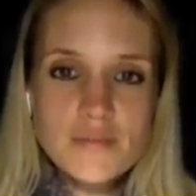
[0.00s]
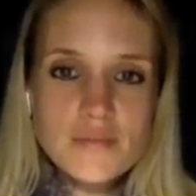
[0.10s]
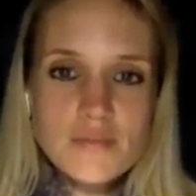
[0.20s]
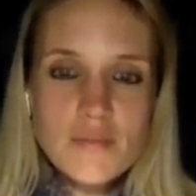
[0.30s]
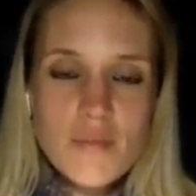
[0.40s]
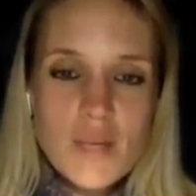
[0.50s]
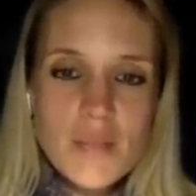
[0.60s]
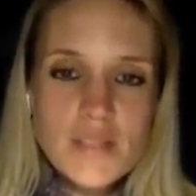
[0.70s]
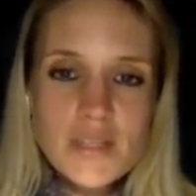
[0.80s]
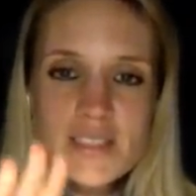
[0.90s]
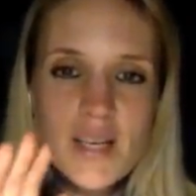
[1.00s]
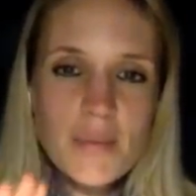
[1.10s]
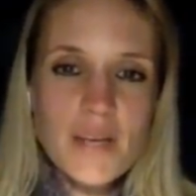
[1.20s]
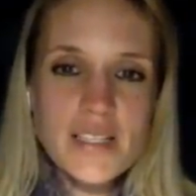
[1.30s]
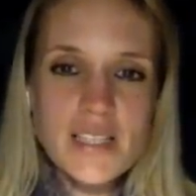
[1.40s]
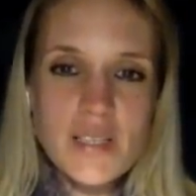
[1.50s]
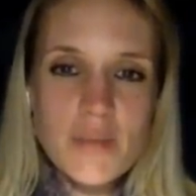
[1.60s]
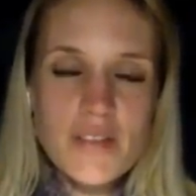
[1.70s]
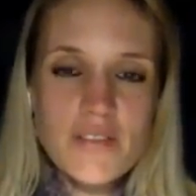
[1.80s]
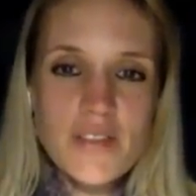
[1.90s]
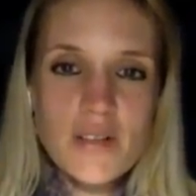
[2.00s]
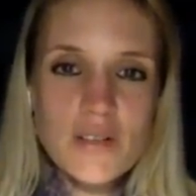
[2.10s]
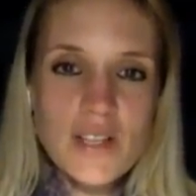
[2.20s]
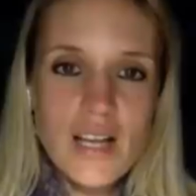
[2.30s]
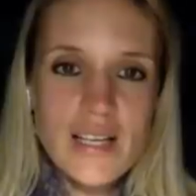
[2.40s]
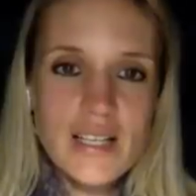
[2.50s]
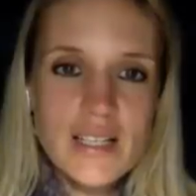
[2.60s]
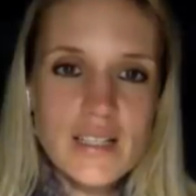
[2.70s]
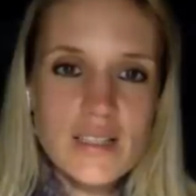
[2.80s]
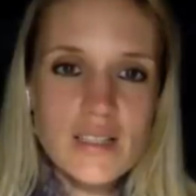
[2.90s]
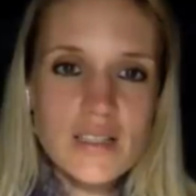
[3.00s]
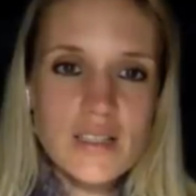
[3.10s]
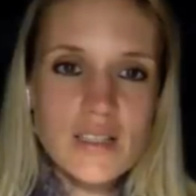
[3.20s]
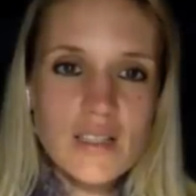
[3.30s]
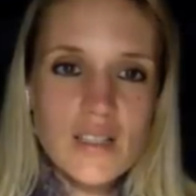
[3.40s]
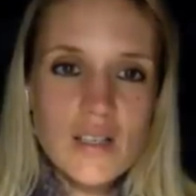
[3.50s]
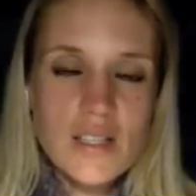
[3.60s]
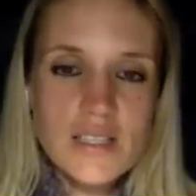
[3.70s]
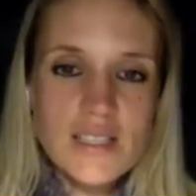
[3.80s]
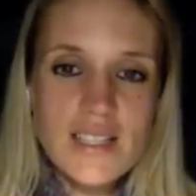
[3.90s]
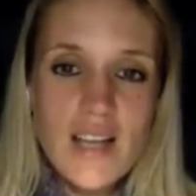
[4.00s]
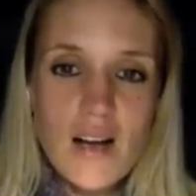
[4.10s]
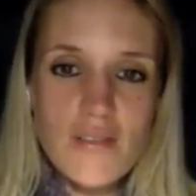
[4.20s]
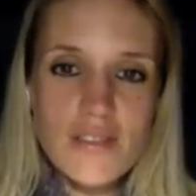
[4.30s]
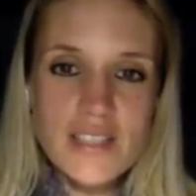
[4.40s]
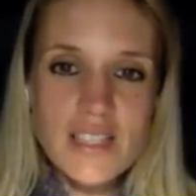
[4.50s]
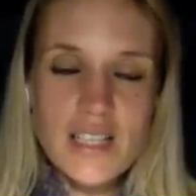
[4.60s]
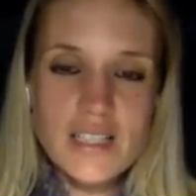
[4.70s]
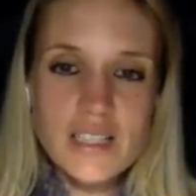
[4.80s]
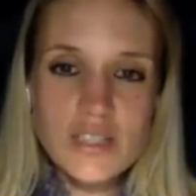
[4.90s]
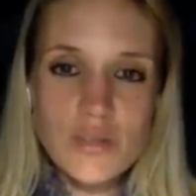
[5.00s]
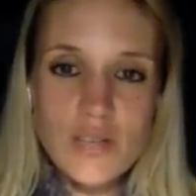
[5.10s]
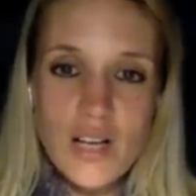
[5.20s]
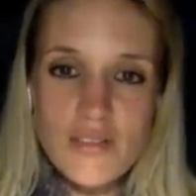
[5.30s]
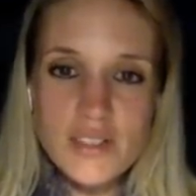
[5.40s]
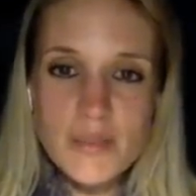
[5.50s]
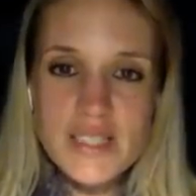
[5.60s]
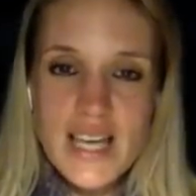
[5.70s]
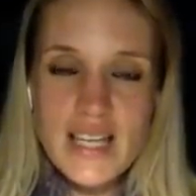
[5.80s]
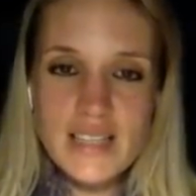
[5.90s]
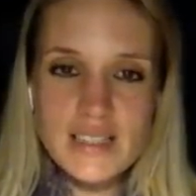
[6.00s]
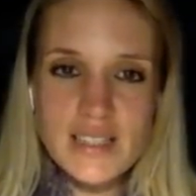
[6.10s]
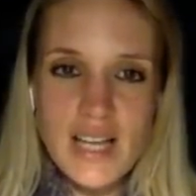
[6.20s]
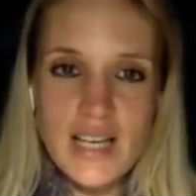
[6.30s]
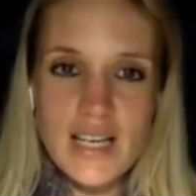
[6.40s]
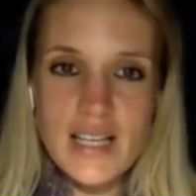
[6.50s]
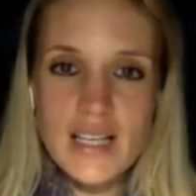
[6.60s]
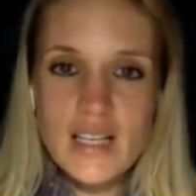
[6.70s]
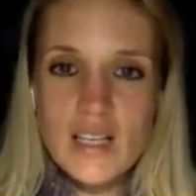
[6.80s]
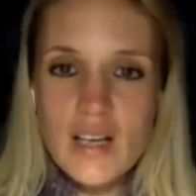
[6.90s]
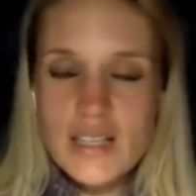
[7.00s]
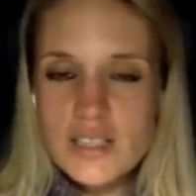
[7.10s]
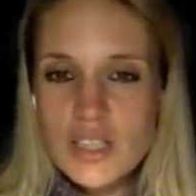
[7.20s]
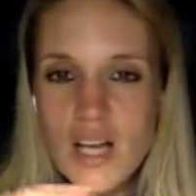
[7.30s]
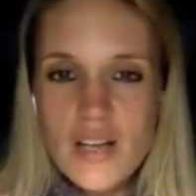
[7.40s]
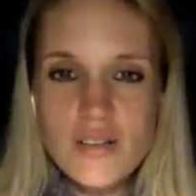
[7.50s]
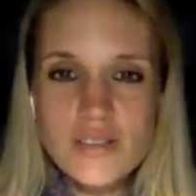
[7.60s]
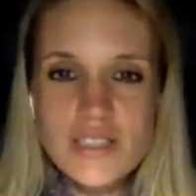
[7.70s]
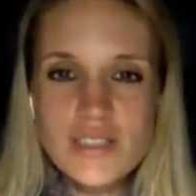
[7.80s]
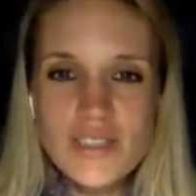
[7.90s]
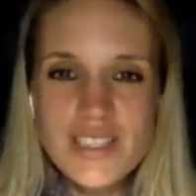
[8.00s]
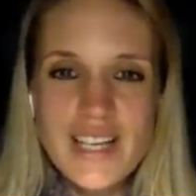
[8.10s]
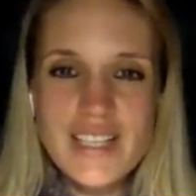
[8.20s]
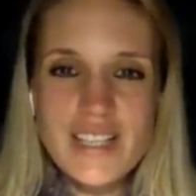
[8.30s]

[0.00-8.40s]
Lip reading: because we separated and we feel like this love, this unconditional love, has been taken slightly. As a child, it's not taken